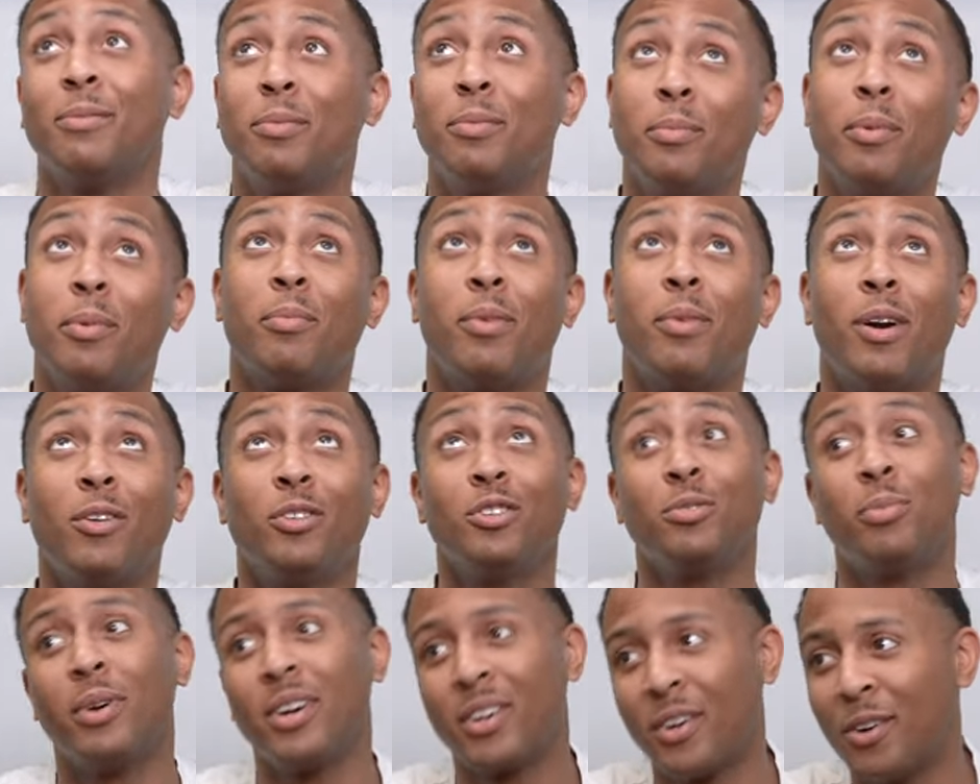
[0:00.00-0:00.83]
and put my Bravos
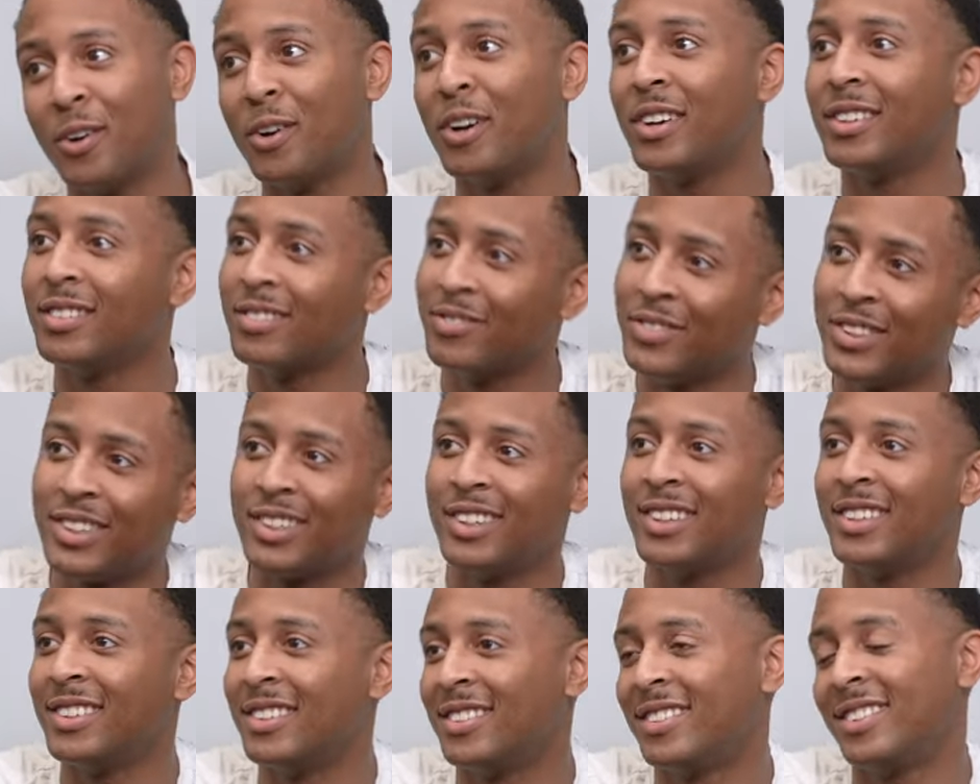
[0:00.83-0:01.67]
back on
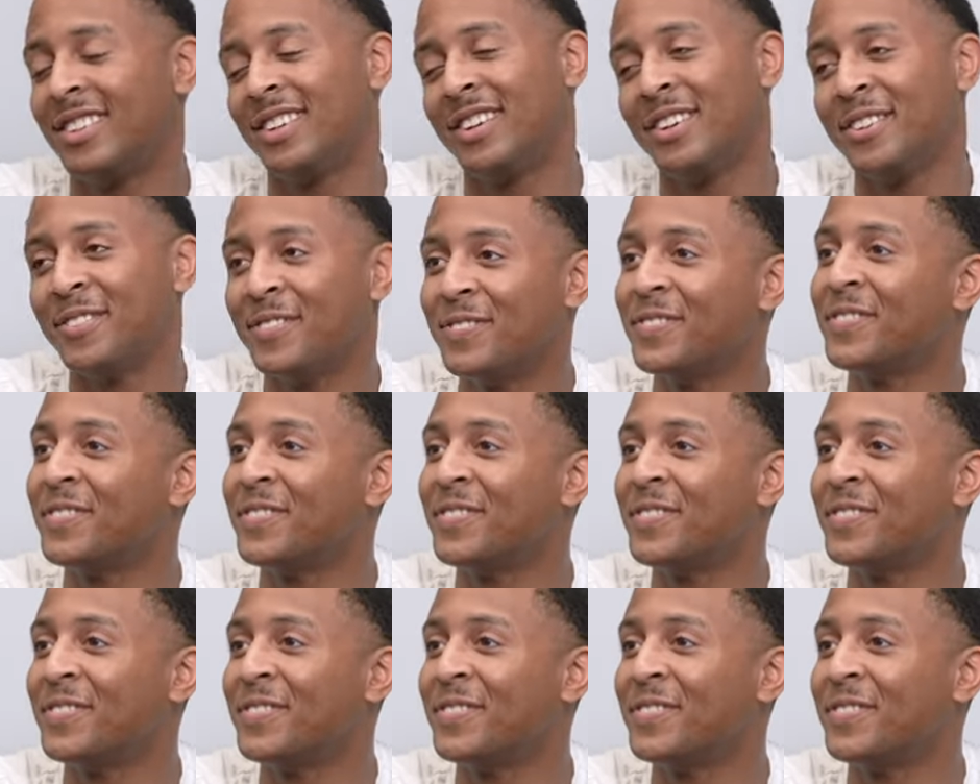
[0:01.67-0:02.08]
because, you know.